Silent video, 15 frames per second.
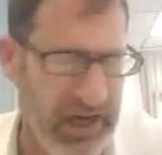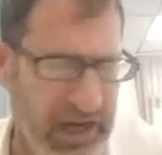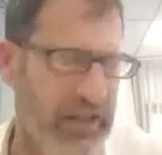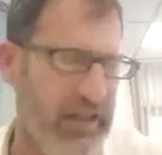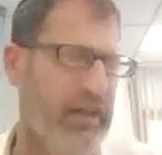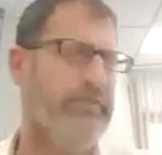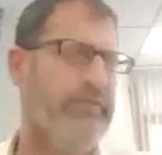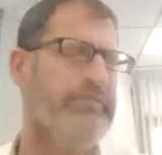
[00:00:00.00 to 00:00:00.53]

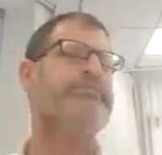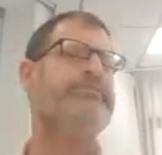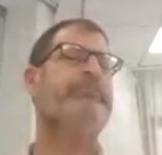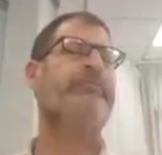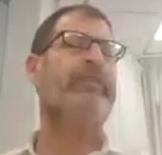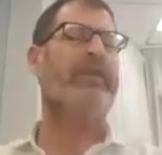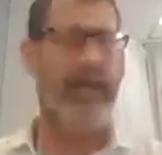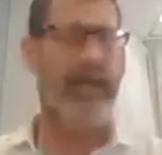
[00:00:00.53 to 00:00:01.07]
shaila,
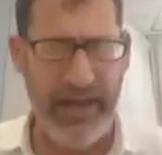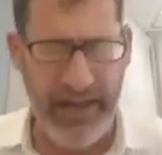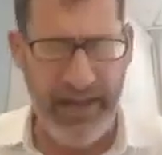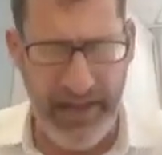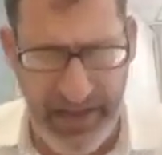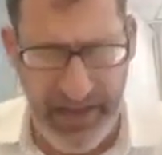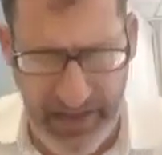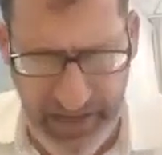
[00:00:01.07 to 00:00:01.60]

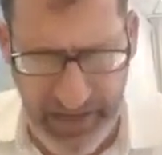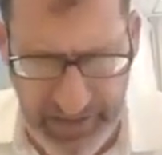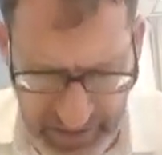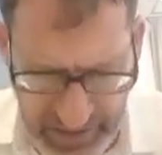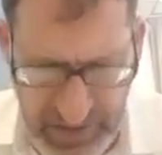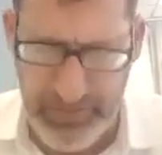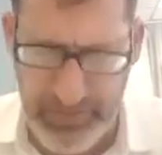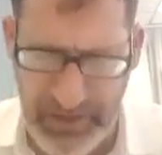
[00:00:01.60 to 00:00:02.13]

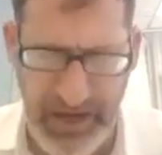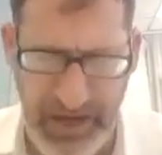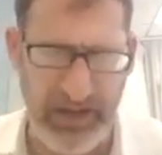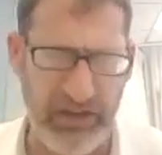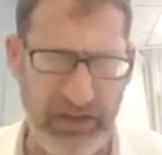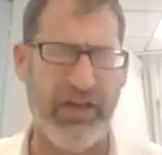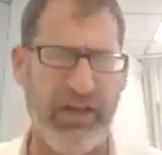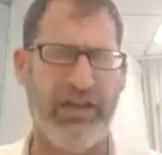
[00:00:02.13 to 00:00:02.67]
and needs to
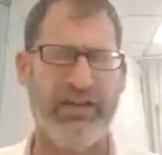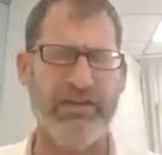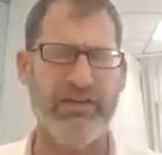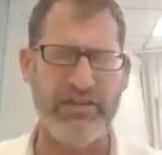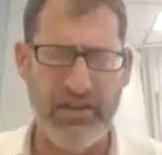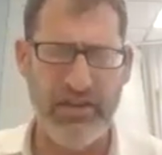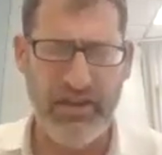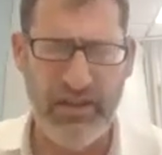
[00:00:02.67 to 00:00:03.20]
be
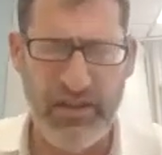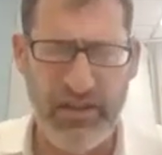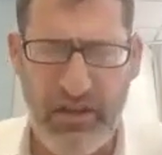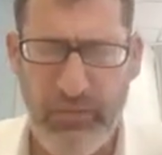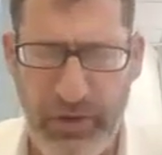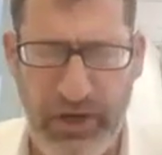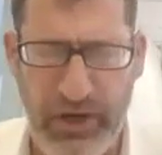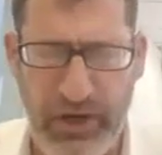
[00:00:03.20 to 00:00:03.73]
analyzed.
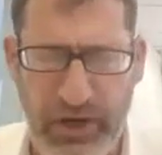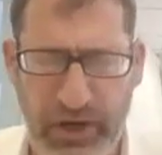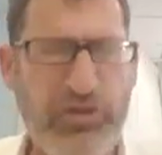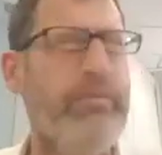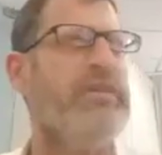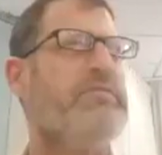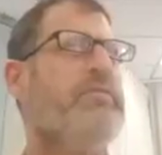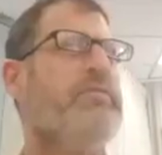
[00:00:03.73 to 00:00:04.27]
But
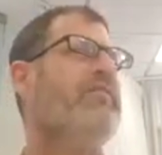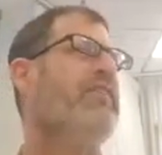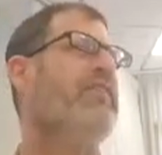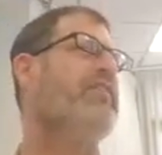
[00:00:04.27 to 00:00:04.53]
assuming it's part